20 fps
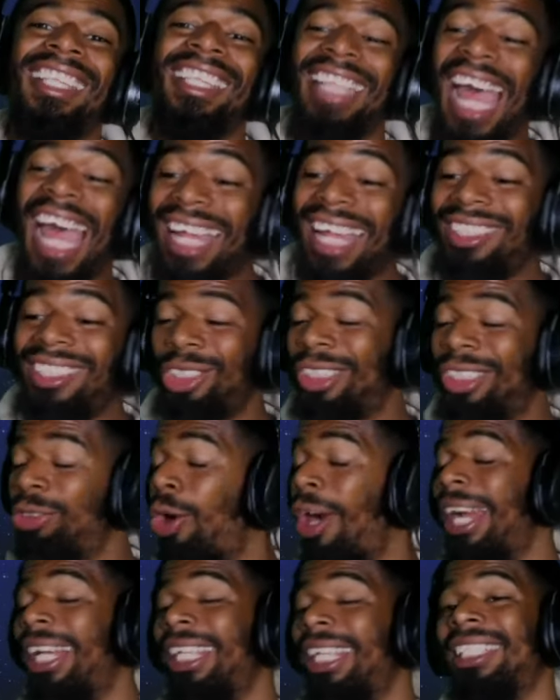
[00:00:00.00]
That's
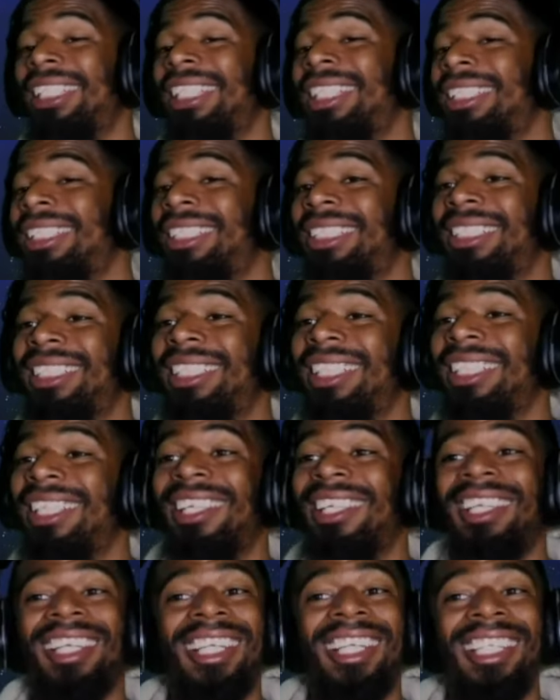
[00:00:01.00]
greatness.
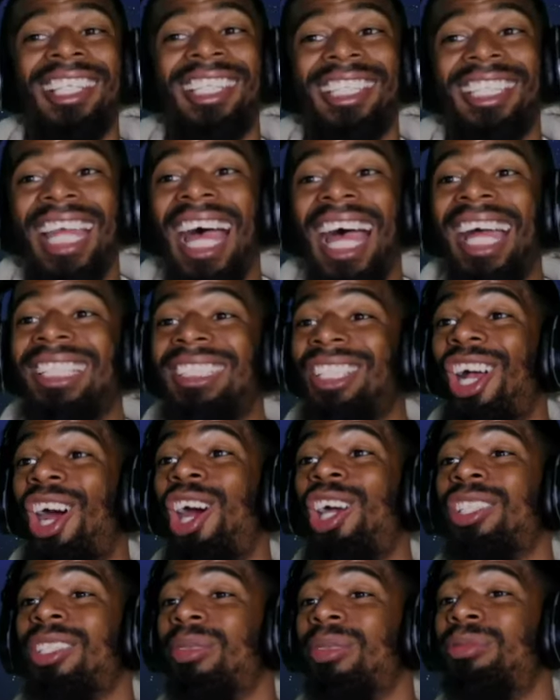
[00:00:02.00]
That's
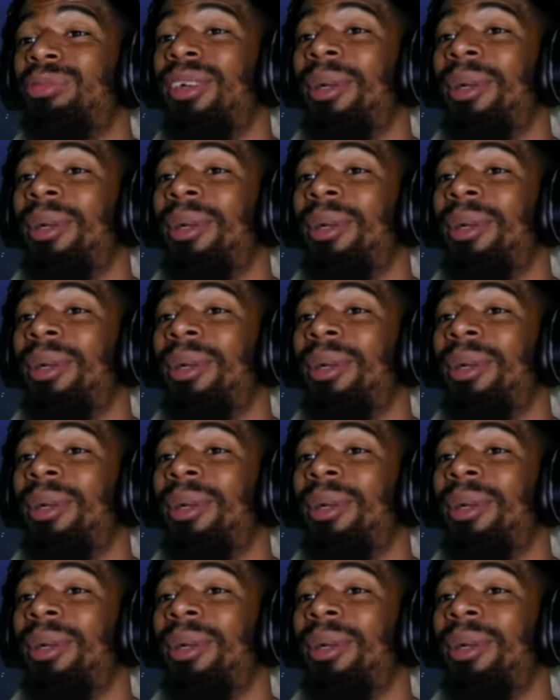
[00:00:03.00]
awesome.